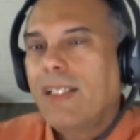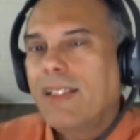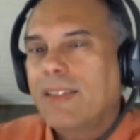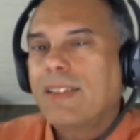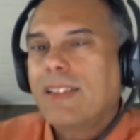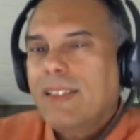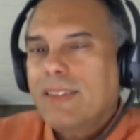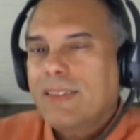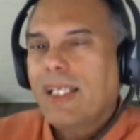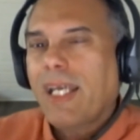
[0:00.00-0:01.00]

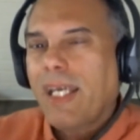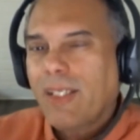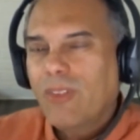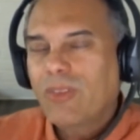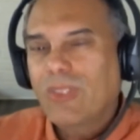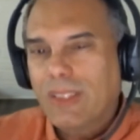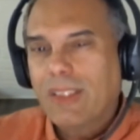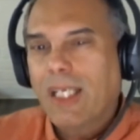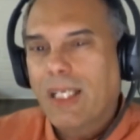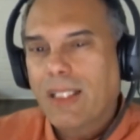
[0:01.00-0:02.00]
This energy
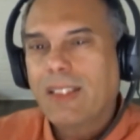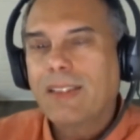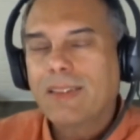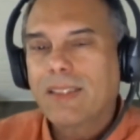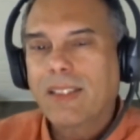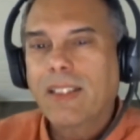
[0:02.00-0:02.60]
that is